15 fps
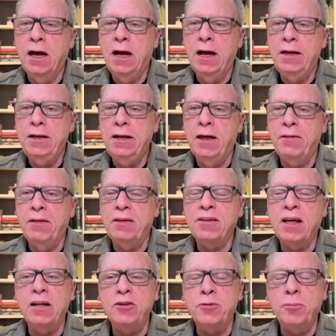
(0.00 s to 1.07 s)
Yeah, that's
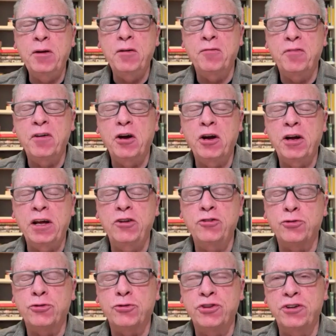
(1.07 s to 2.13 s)
got to be a very
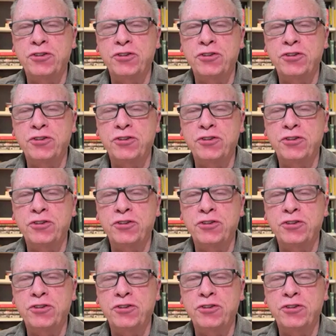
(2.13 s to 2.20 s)
interesting